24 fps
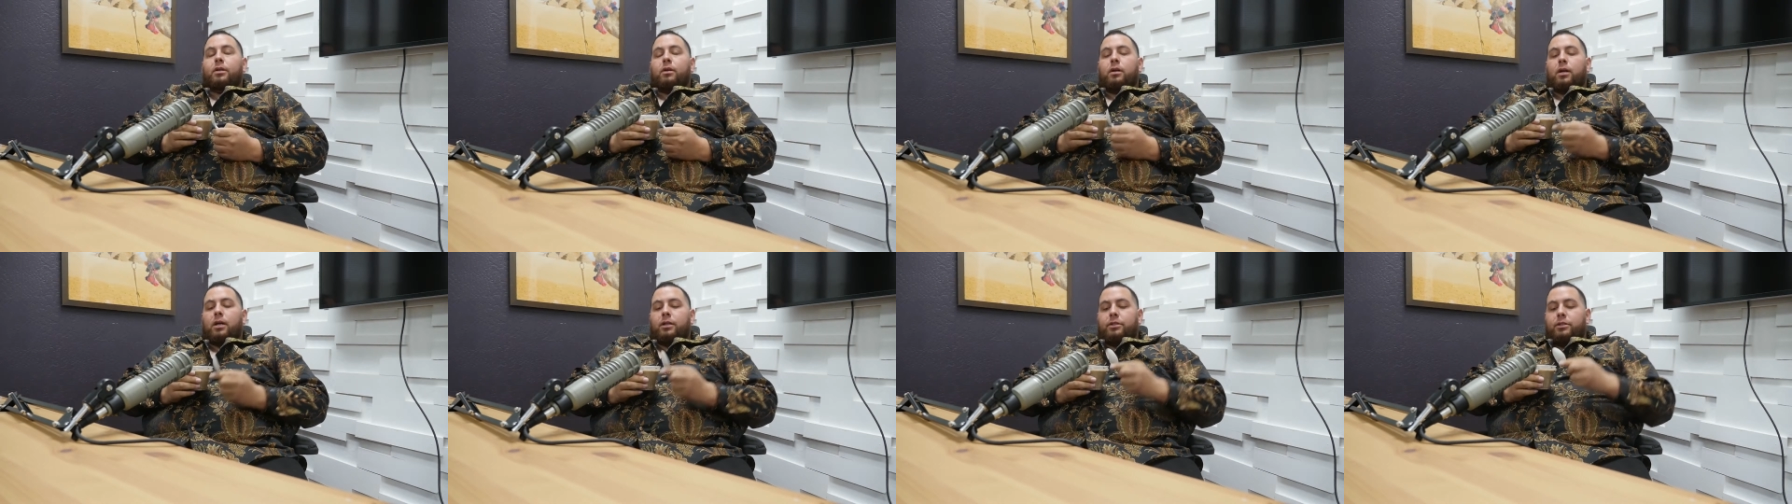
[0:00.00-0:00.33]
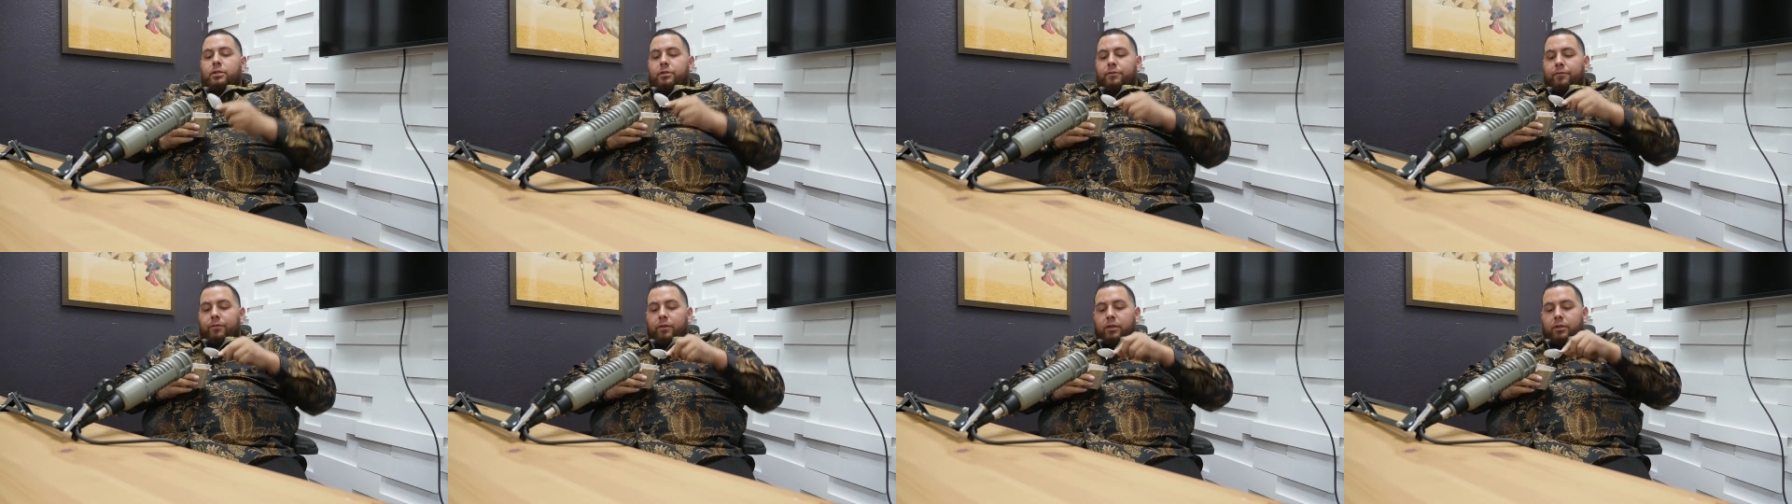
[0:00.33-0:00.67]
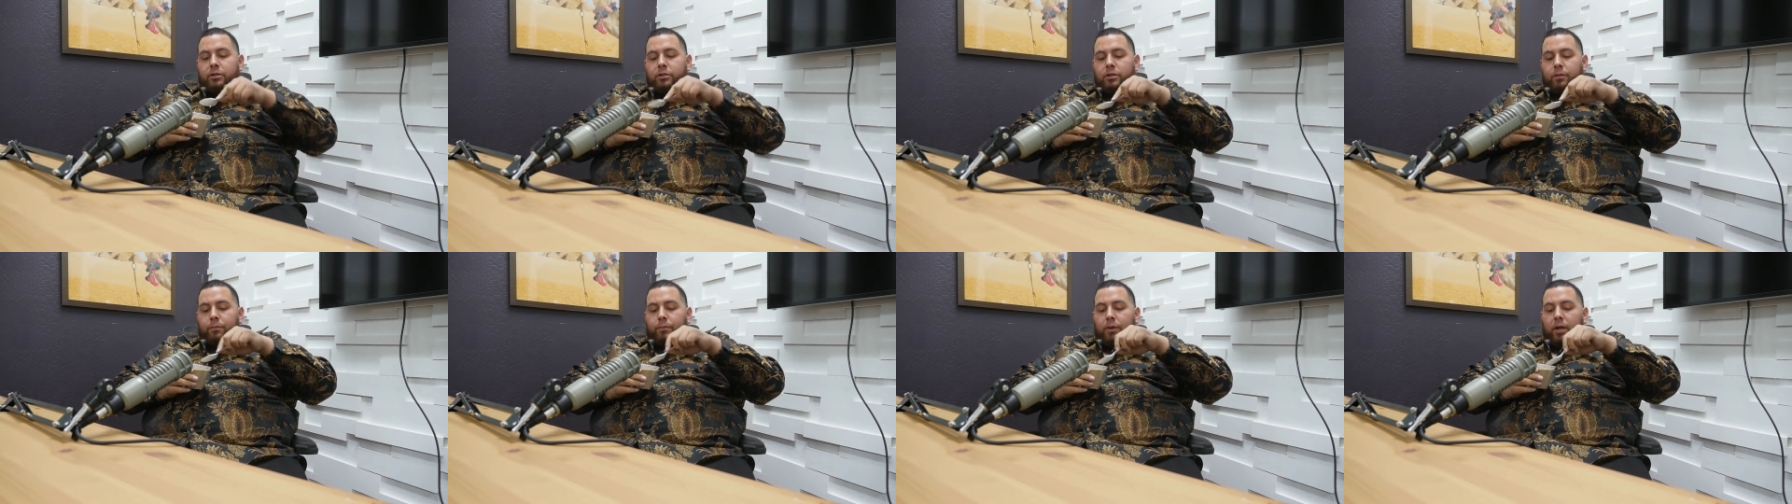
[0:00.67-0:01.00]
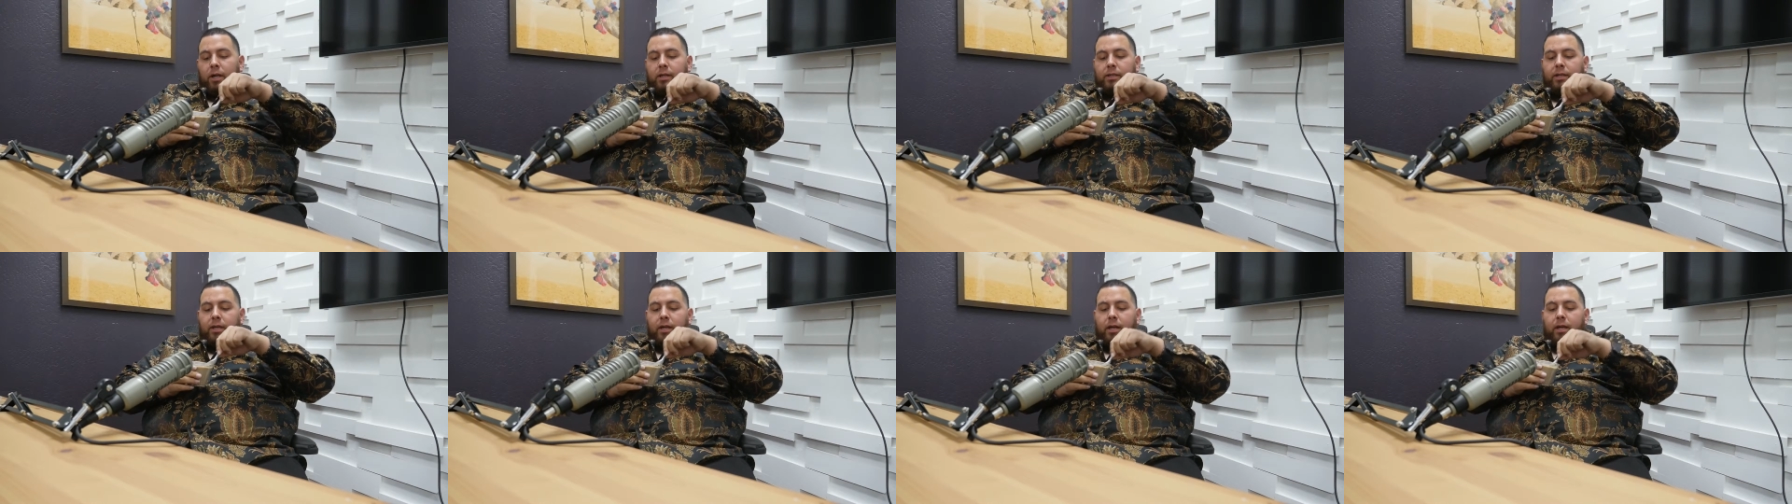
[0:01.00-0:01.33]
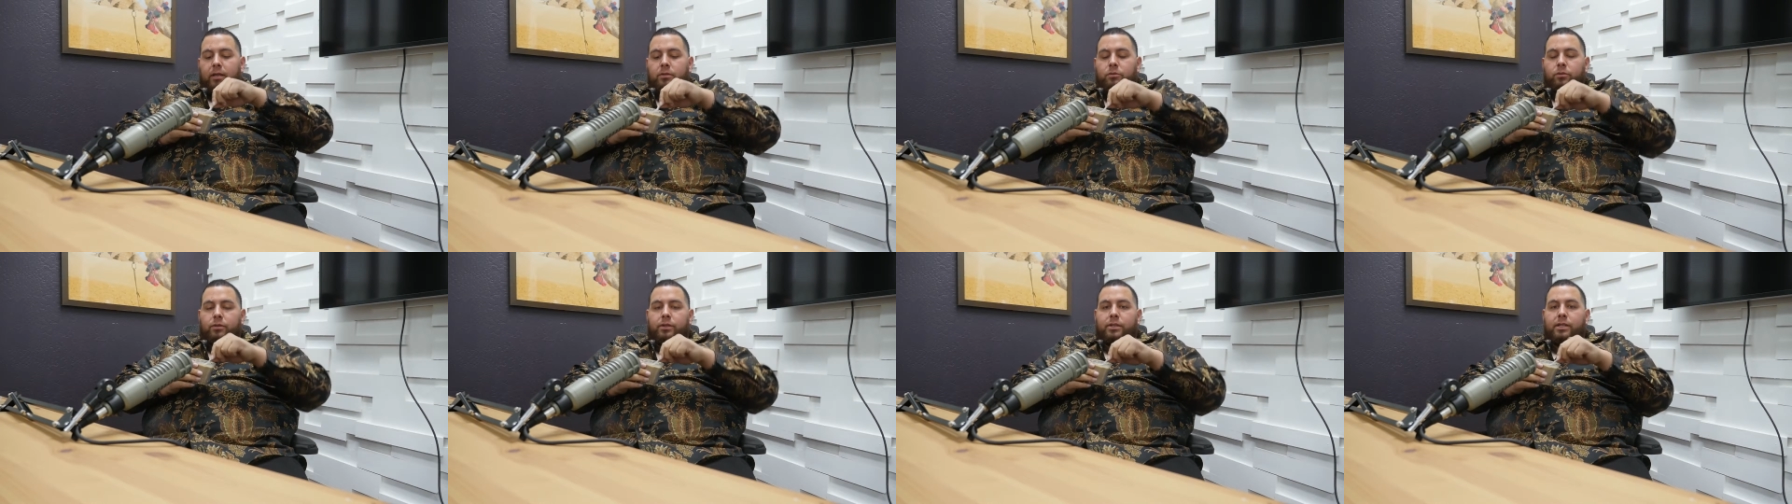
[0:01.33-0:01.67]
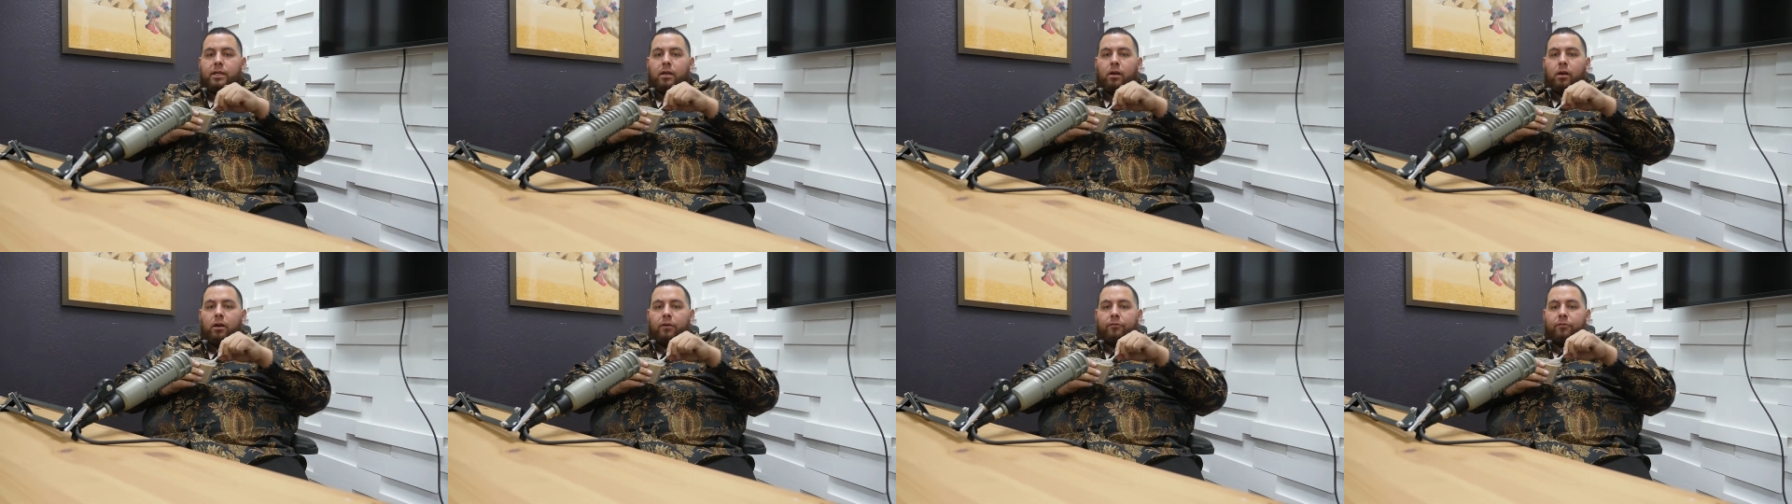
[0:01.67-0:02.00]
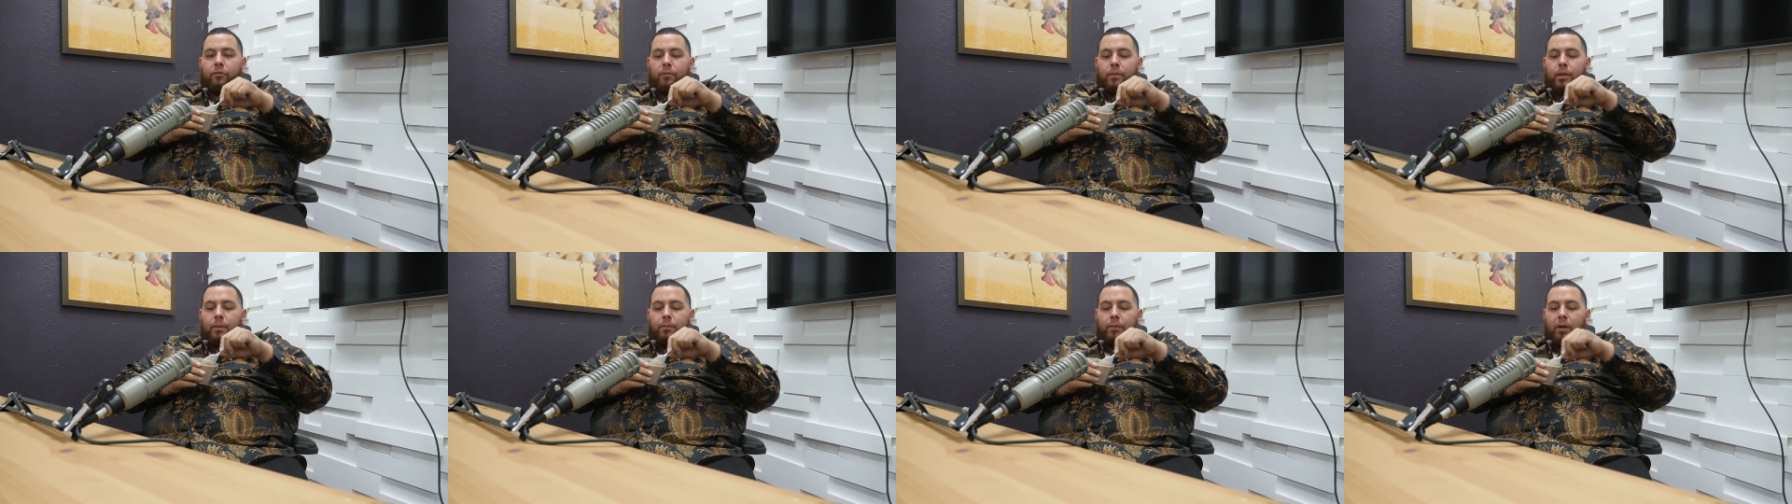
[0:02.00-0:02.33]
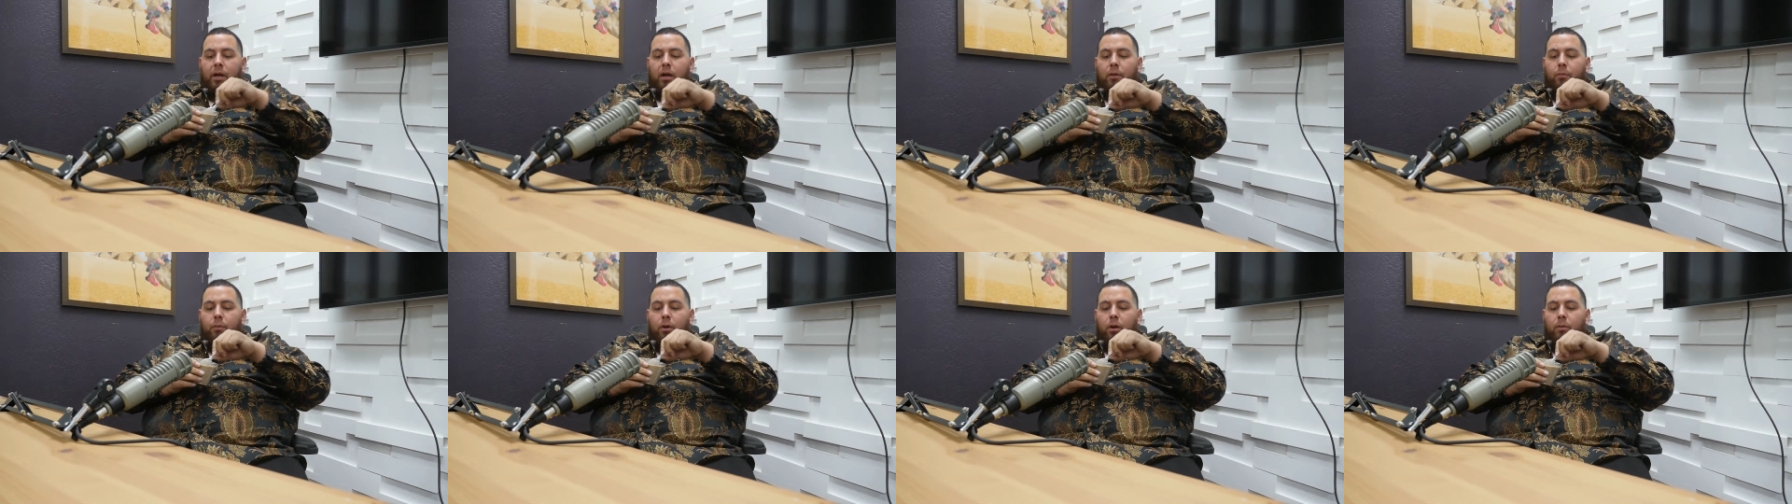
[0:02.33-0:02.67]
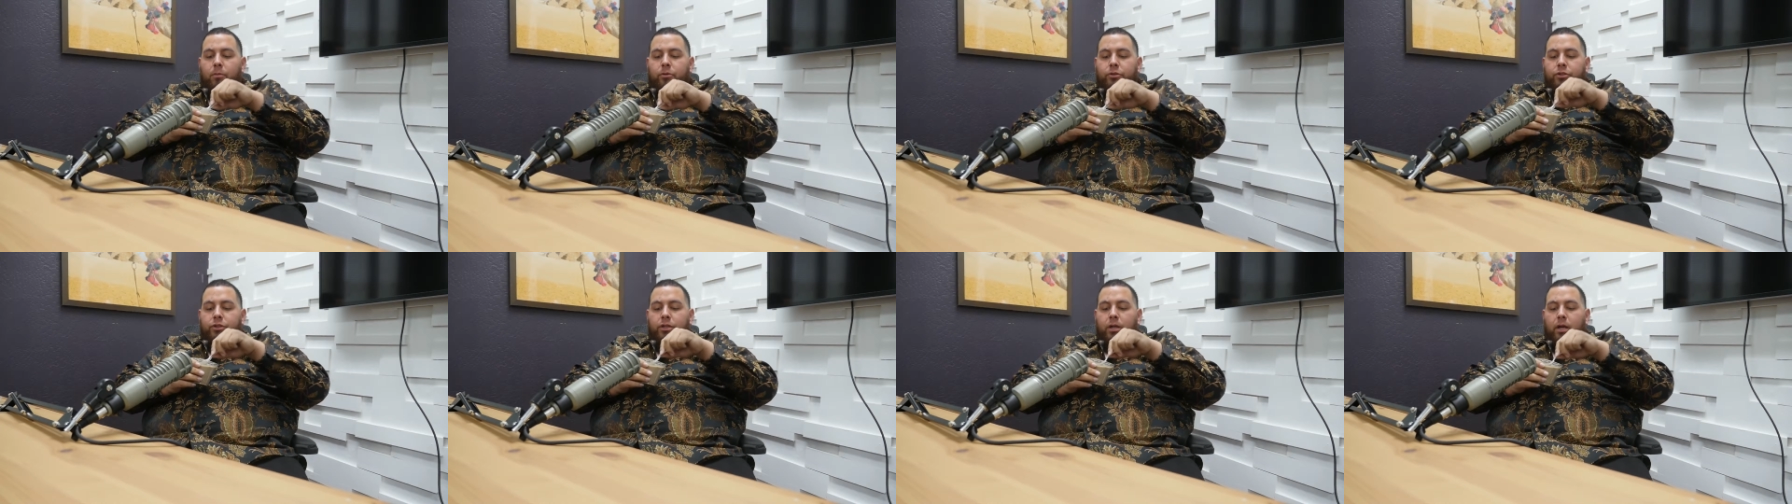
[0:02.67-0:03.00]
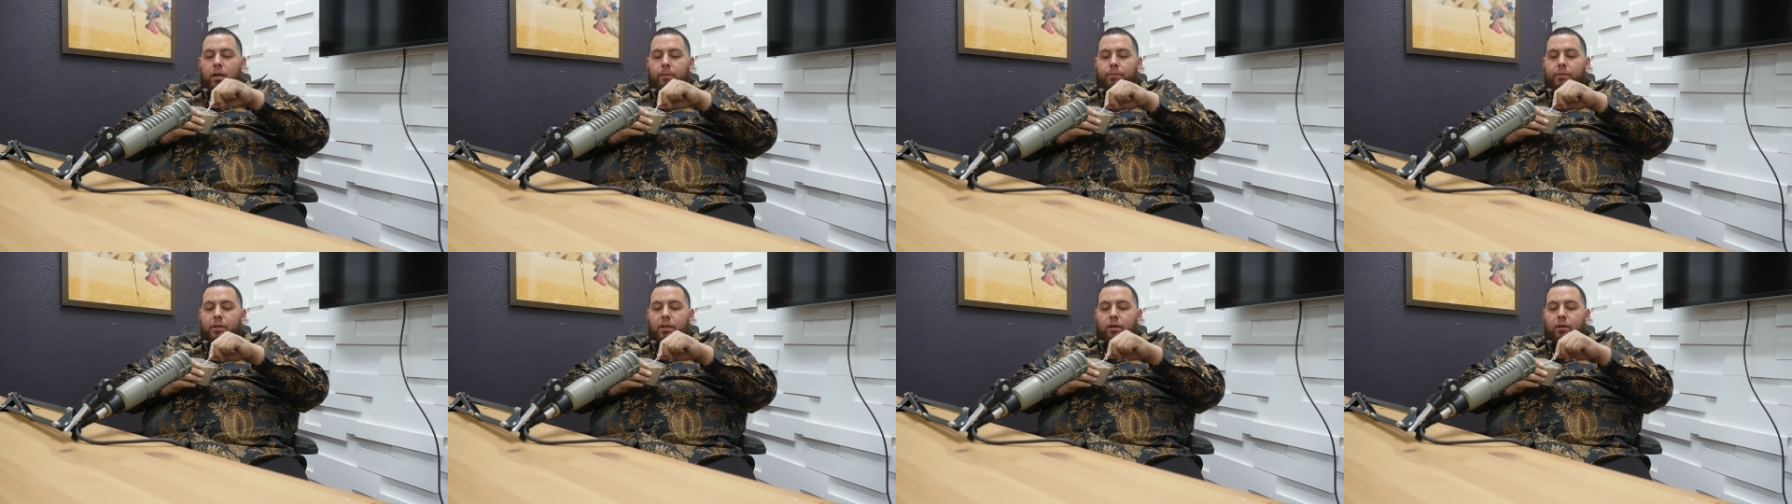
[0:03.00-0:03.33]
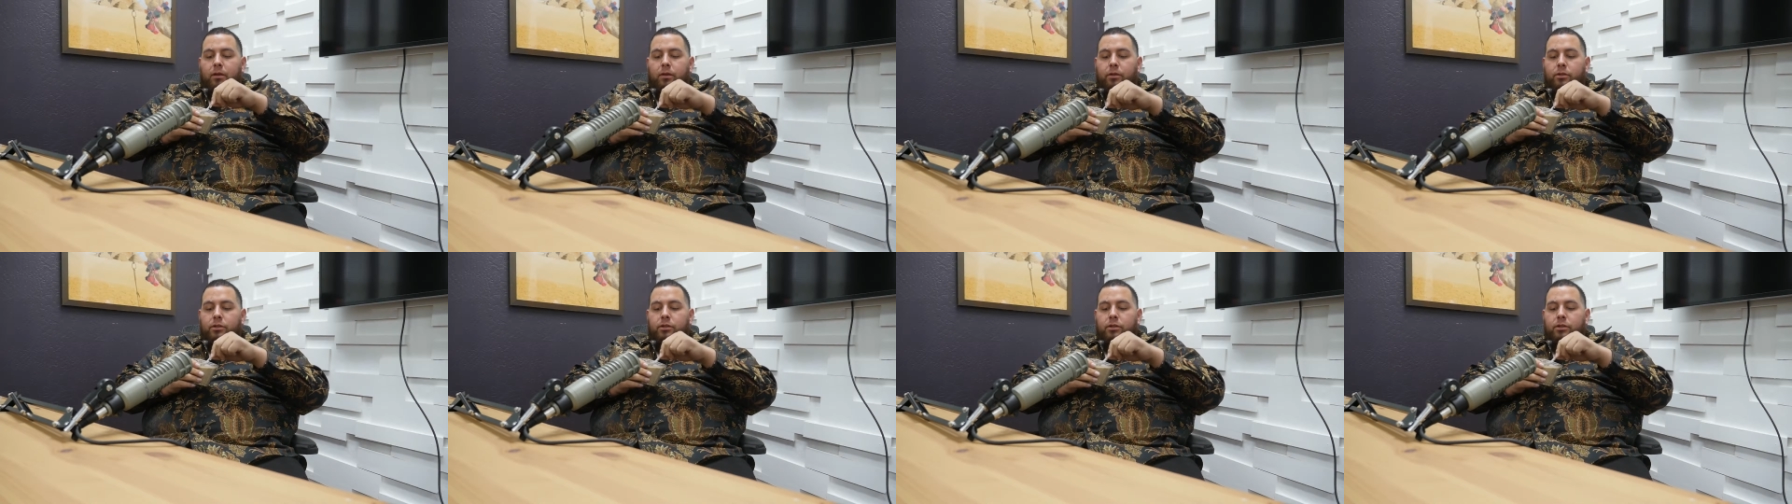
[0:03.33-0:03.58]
I just finished the podcast with Derek from Empire Barbershop there in